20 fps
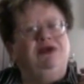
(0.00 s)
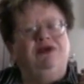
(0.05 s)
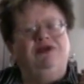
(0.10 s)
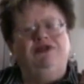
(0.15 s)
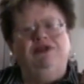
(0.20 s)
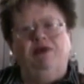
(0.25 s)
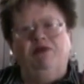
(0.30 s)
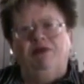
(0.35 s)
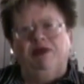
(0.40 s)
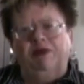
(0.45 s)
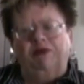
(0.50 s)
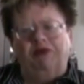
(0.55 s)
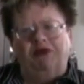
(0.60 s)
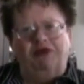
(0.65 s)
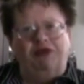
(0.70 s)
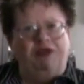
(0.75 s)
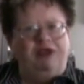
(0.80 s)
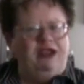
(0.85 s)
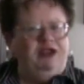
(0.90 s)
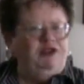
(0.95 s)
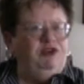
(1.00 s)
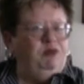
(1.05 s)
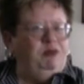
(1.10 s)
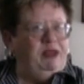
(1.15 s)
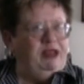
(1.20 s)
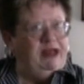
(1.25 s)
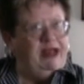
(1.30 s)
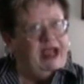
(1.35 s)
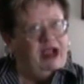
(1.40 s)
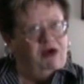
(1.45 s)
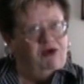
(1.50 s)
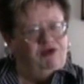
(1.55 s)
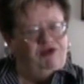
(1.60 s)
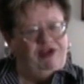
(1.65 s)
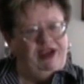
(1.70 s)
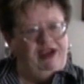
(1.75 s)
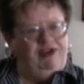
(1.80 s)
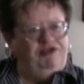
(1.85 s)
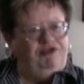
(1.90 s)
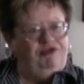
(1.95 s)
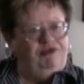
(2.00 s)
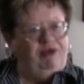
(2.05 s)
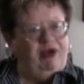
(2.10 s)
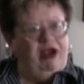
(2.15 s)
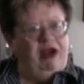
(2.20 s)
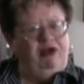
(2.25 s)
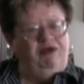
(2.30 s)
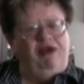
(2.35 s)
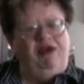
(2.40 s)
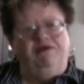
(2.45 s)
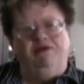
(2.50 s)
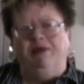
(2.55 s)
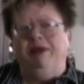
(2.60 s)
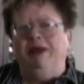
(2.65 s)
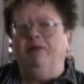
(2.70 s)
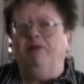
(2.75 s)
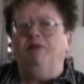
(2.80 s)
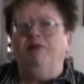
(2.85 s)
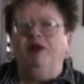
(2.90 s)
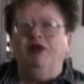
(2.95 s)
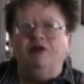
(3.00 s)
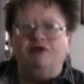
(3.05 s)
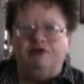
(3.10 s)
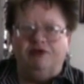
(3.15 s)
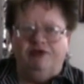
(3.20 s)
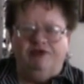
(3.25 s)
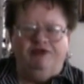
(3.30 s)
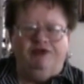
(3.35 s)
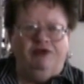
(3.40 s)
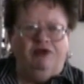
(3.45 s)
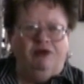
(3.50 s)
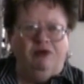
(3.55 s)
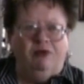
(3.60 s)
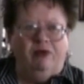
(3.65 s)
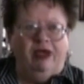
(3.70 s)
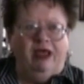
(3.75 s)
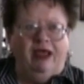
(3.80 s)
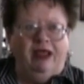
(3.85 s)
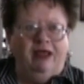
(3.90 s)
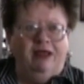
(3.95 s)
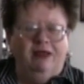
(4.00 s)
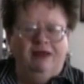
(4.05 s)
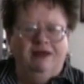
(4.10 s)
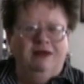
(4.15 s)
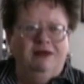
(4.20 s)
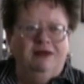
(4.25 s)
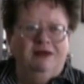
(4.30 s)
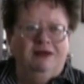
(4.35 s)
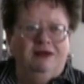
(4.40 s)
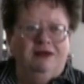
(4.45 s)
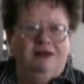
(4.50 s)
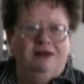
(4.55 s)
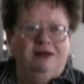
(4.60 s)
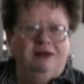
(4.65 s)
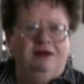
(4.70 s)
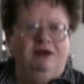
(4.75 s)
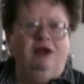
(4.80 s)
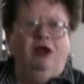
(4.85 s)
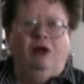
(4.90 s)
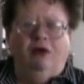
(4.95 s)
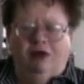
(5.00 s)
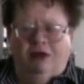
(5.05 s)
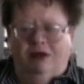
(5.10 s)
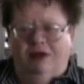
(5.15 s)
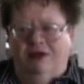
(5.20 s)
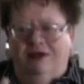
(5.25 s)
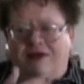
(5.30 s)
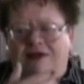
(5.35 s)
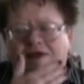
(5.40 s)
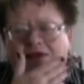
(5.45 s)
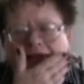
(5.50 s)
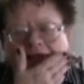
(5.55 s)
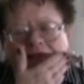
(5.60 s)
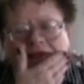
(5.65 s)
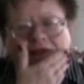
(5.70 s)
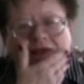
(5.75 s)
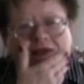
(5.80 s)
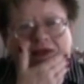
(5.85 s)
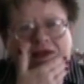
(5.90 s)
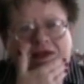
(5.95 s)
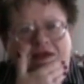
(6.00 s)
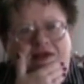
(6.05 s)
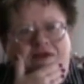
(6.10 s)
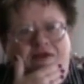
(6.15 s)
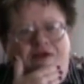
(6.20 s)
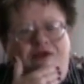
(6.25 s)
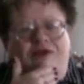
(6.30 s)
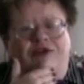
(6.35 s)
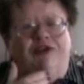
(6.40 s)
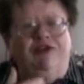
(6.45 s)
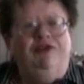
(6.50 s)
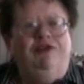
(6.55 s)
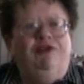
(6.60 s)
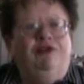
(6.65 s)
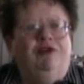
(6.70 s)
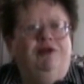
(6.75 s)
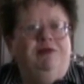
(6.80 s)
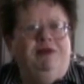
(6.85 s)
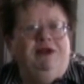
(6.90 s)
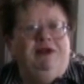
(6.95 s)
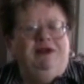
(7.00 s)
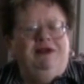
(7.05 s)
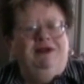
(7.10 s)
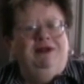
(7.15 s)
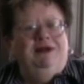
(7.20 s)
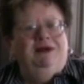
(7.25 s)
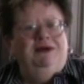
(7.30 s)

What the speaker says: some people think to be an equitation rider you have to be built a certain way. No. If you're determined.